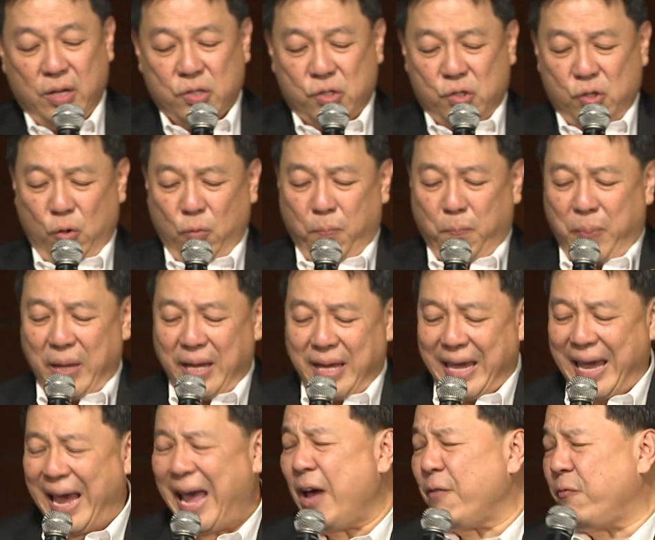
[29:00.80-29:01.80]
So be
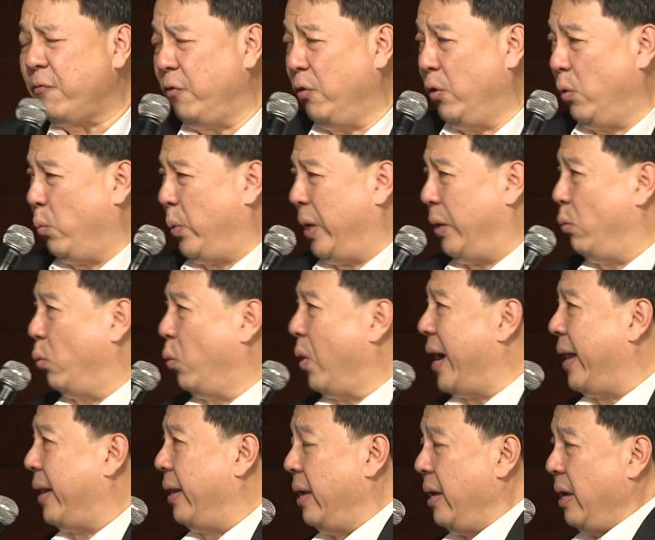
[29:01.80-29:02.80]
careful with
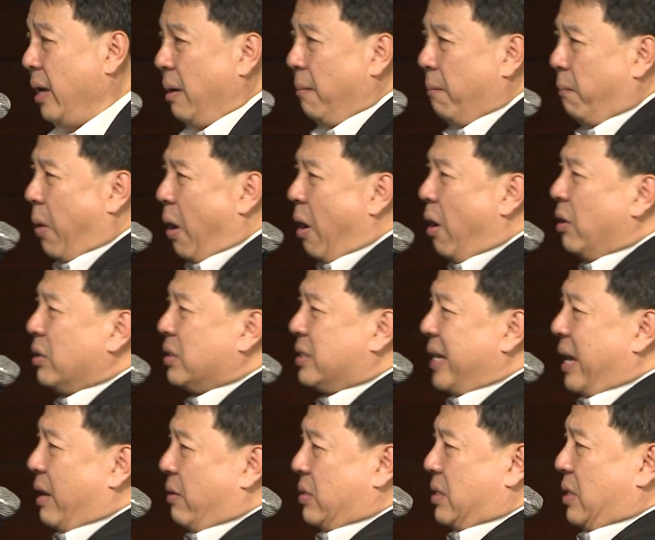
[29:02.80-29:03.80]
what? Paul
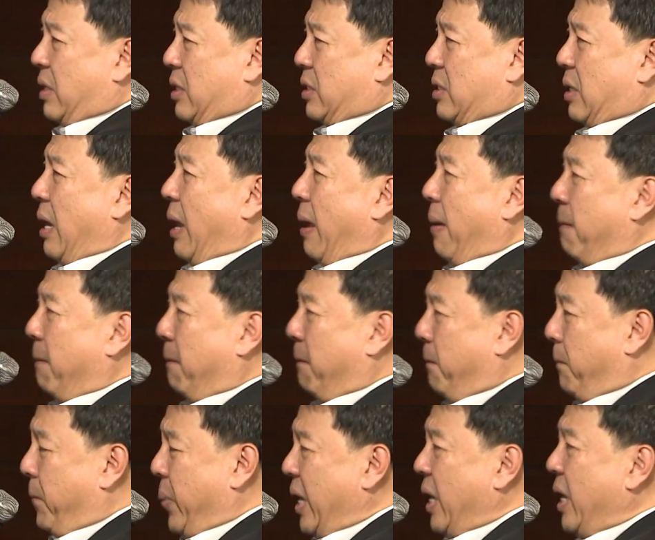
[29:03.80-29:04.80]
tells us,
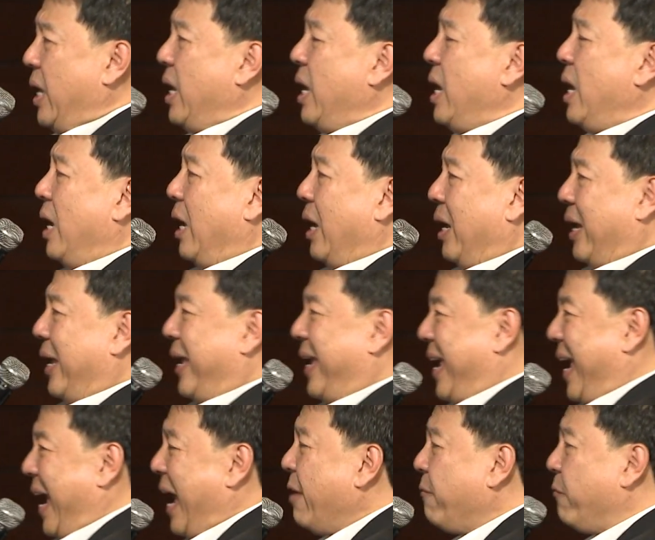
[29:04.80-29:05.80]
be
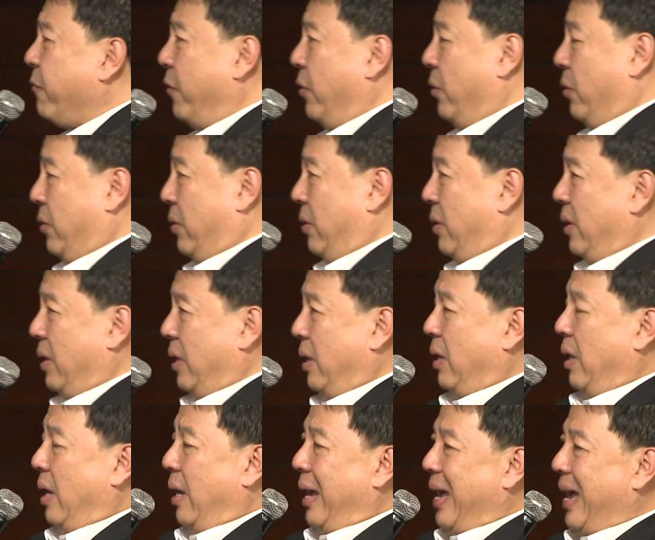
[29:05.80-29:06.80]
careful
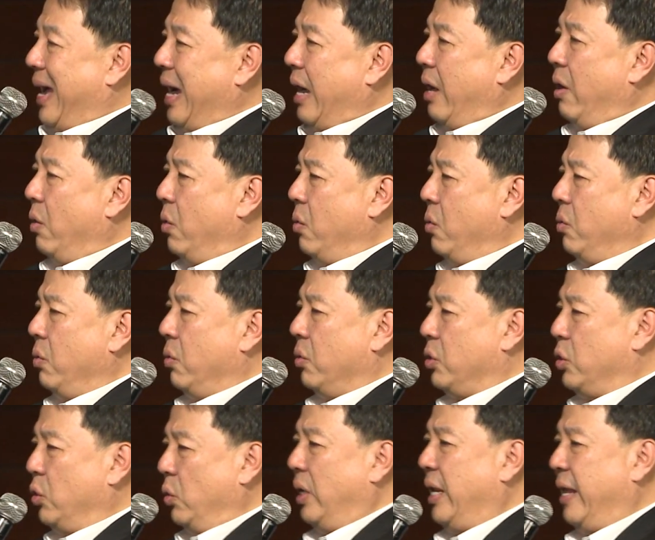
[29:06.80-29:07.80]
how
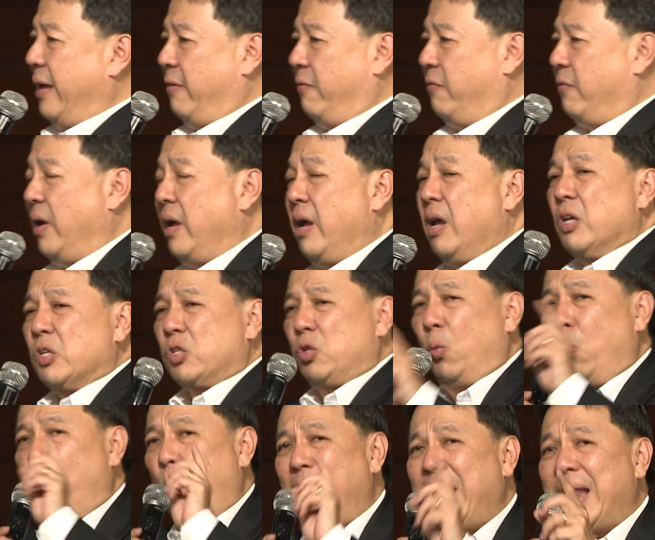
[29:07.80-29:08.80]
you live.
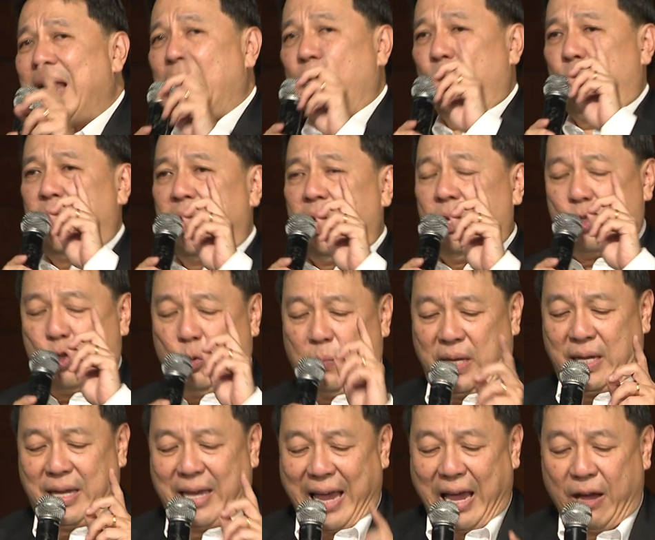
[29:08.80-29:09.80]
So what are we to
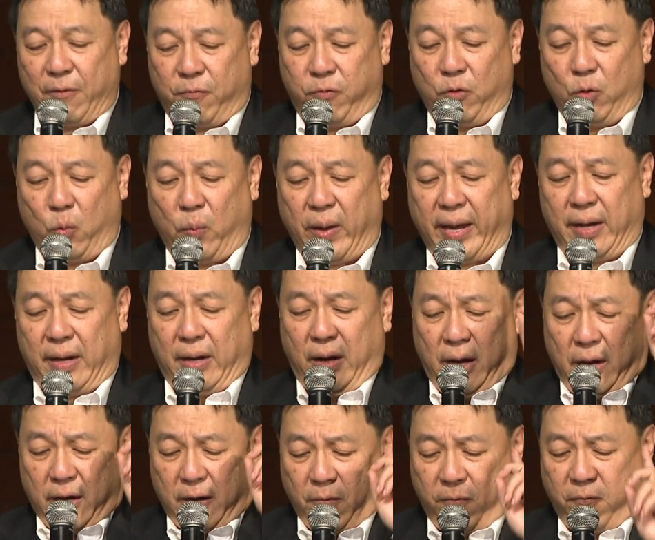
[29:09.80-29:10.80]
be careful with?
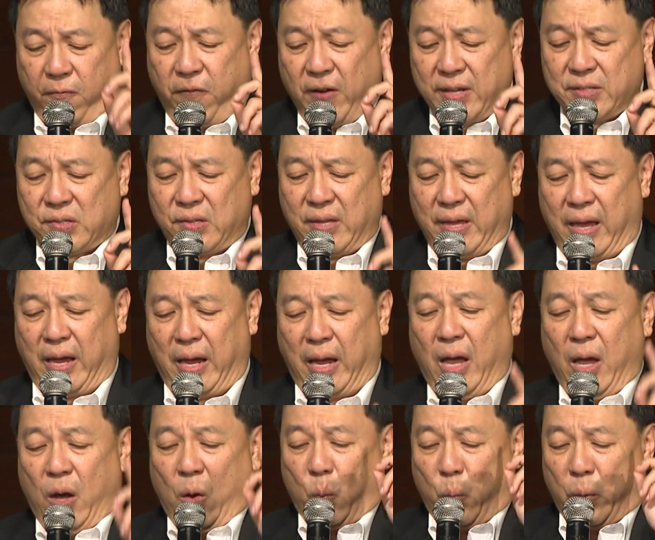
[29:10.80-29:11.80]
The first thing,
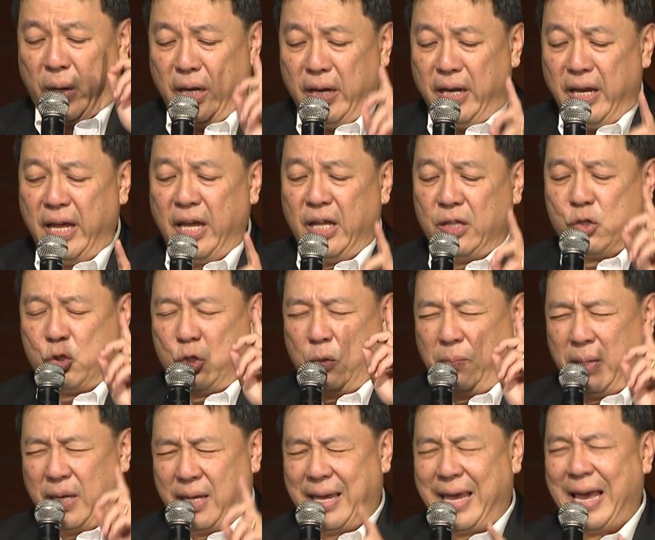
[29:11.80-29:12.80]
we need to
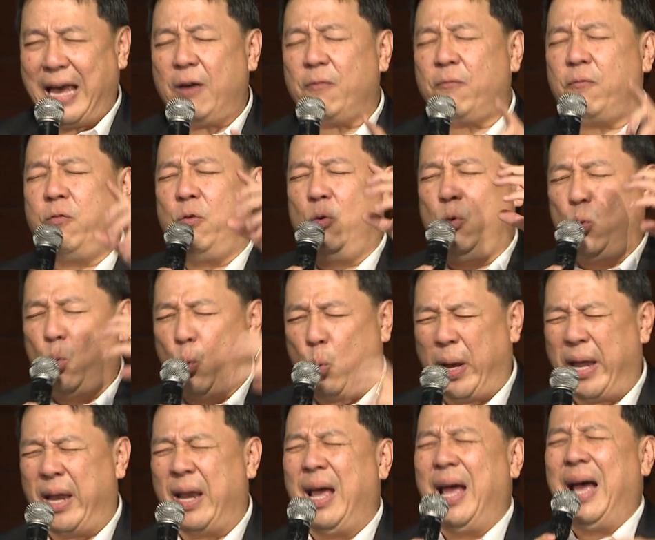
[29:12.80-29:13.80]
be careful
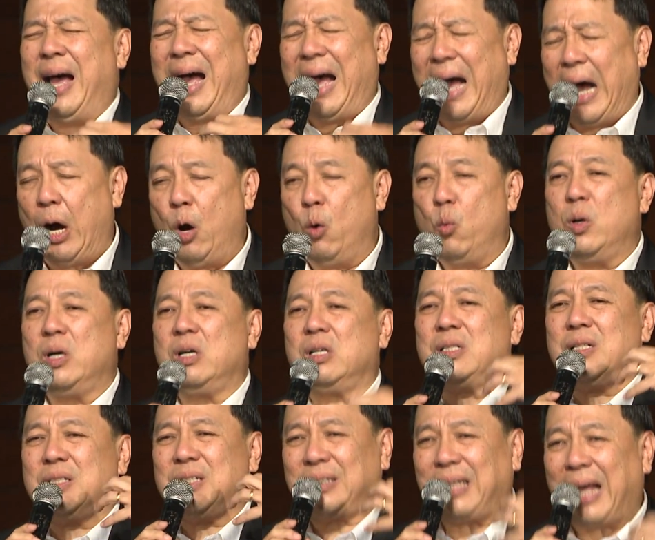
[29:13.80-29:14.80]
with our
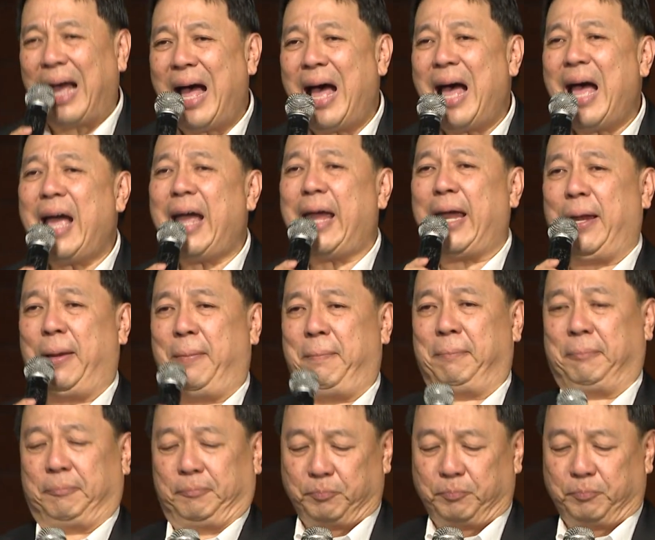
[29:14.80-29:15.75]
time.